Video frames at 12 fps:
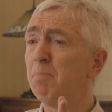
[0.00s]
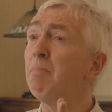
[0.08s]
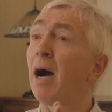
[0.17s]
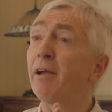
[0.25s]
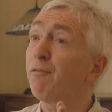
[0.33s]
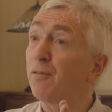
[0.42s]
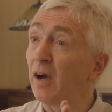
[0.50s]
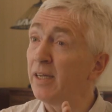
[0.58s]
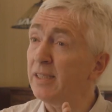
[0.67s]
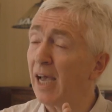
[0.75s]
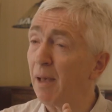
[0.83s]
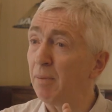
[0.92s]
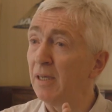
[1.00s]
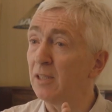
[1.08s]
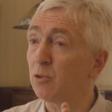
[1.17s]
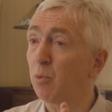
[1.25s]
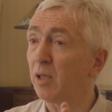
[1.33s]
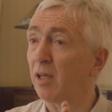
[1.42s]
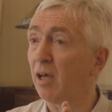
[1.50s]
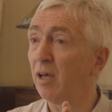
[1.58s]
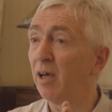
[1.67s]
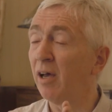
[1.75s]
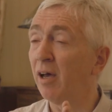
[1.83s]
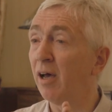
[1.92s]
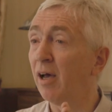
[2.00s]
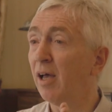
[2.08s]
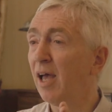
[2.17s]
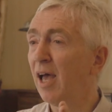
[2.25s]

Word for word: might find happiness with her.